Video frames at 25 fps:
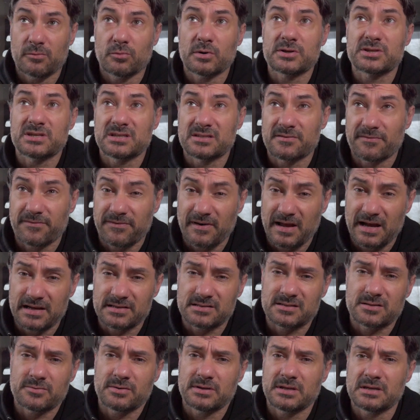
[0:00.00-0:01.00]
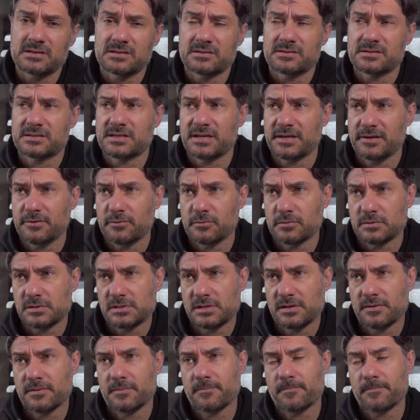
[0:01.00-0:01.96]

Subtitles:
which is flat so it doesn't tilt,